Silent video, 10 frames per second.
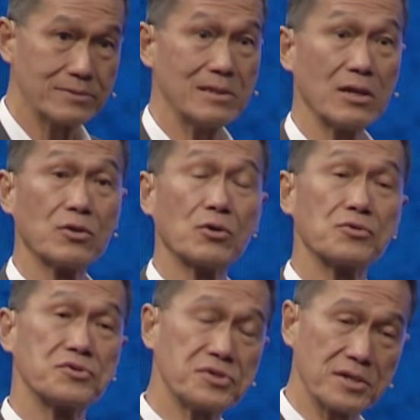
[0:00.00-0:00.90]
They go
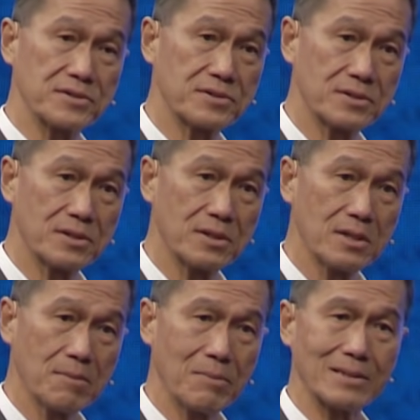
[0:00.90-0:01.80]
to church,
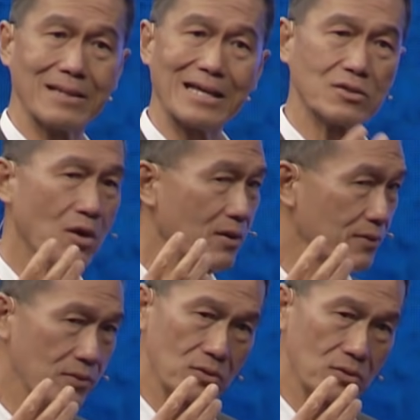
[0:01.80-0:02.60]
but they don't